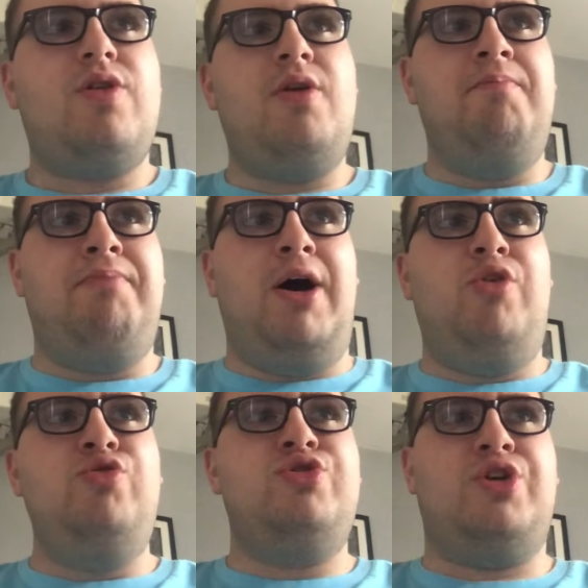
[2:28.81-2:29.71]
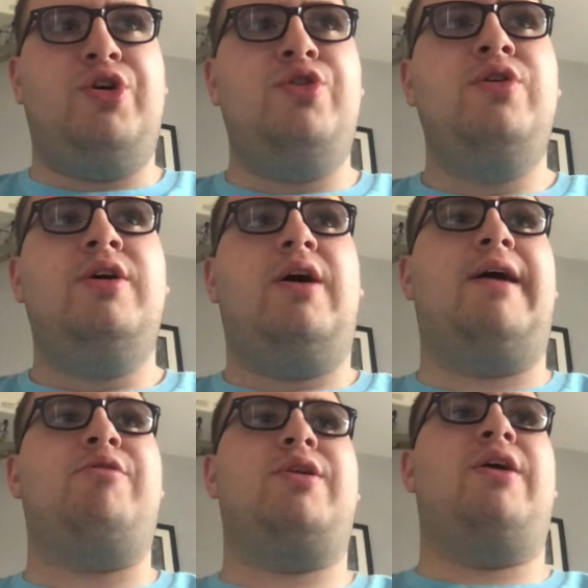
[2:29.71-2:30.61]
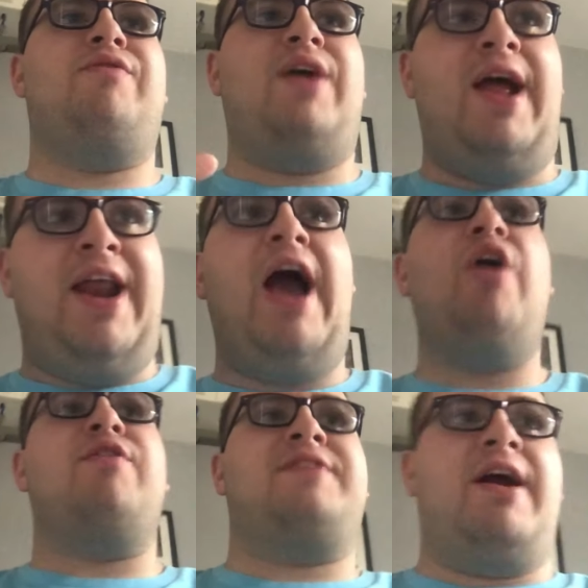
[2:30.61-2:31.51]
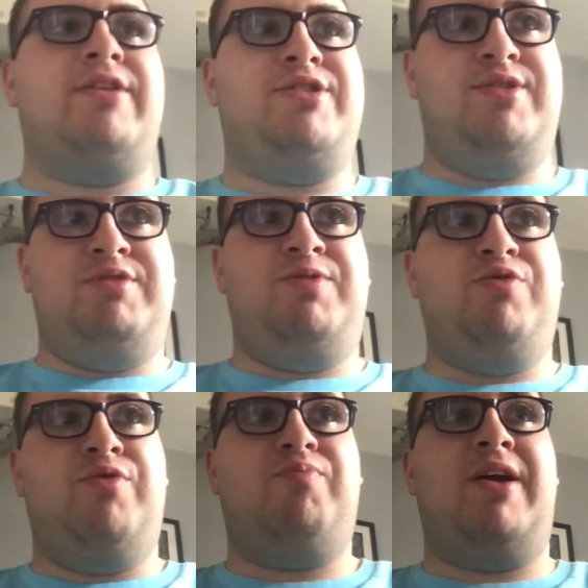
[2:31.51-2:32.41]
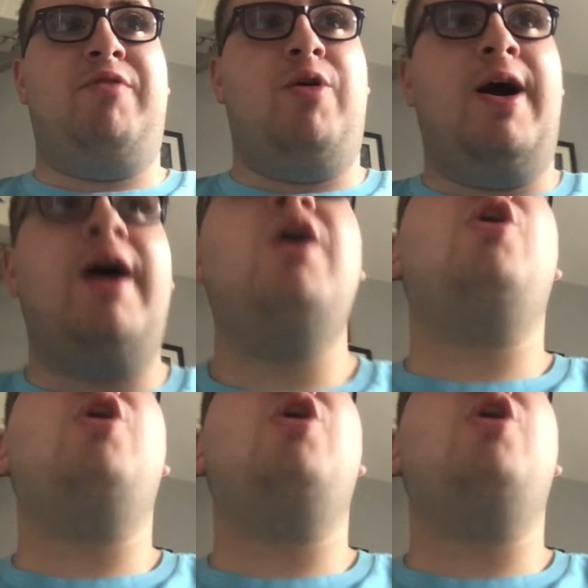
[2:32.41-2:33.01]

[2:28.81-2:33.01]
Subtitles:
But also, I would love an out-of-character interview with Bray Wyatt